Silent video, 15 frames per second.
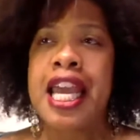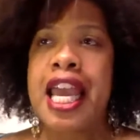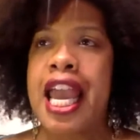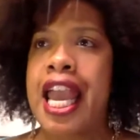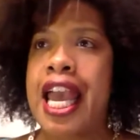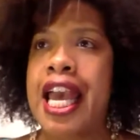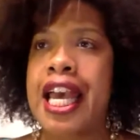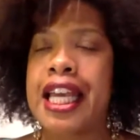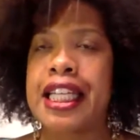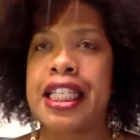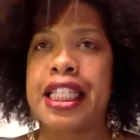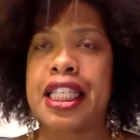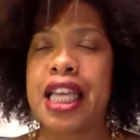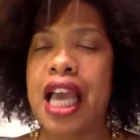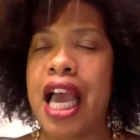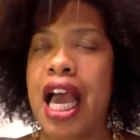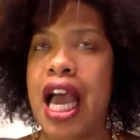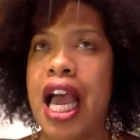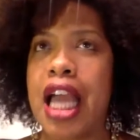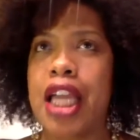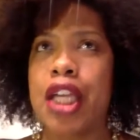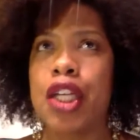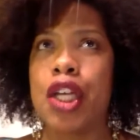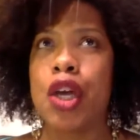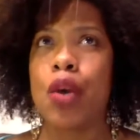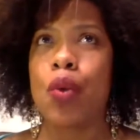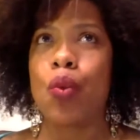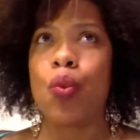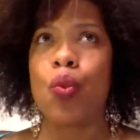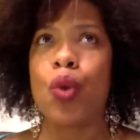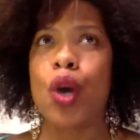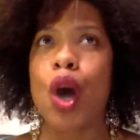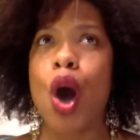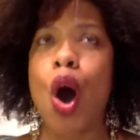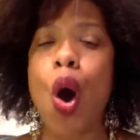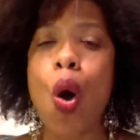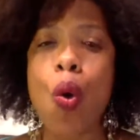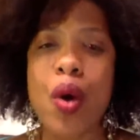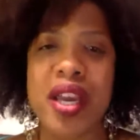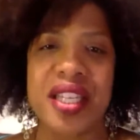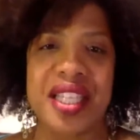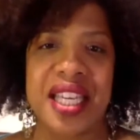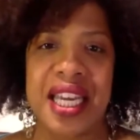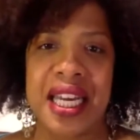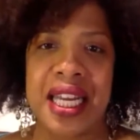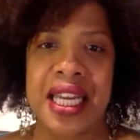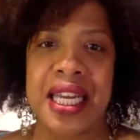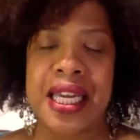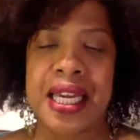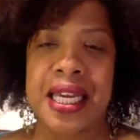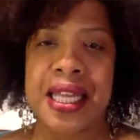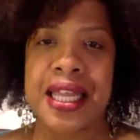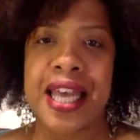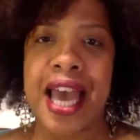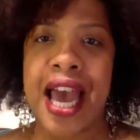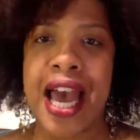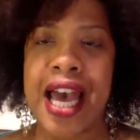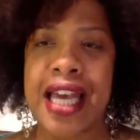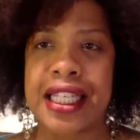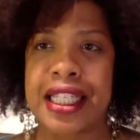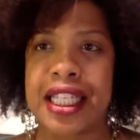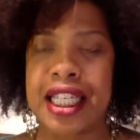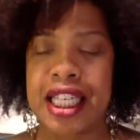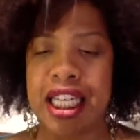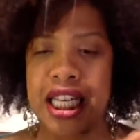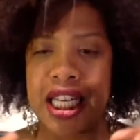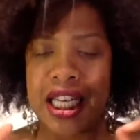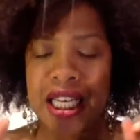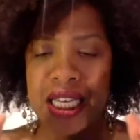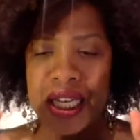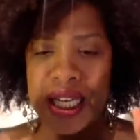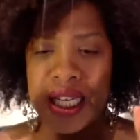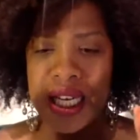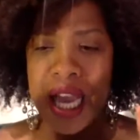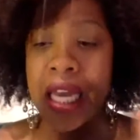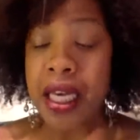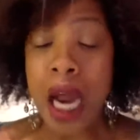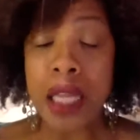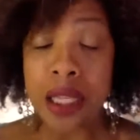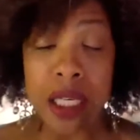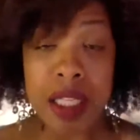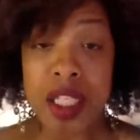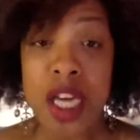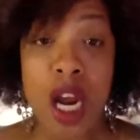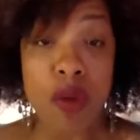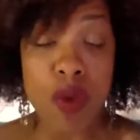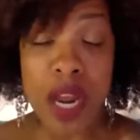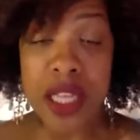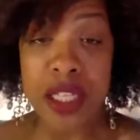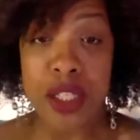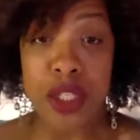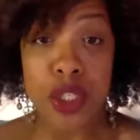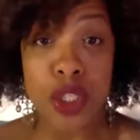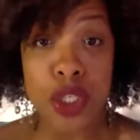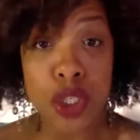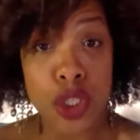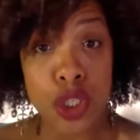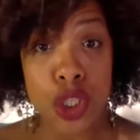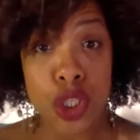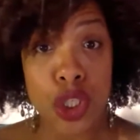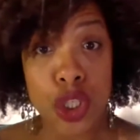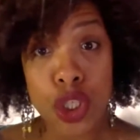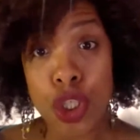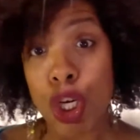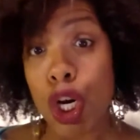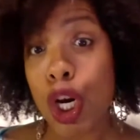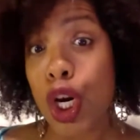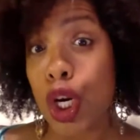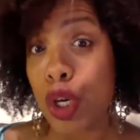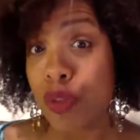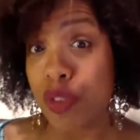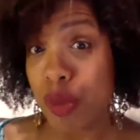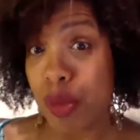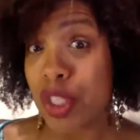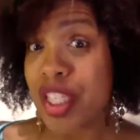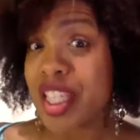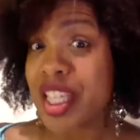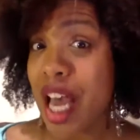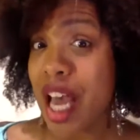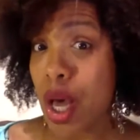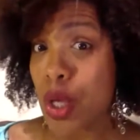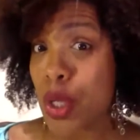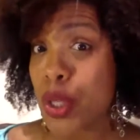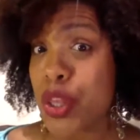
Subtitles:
and we're always getting that. And not that it's not rightly deserved. I mean, the South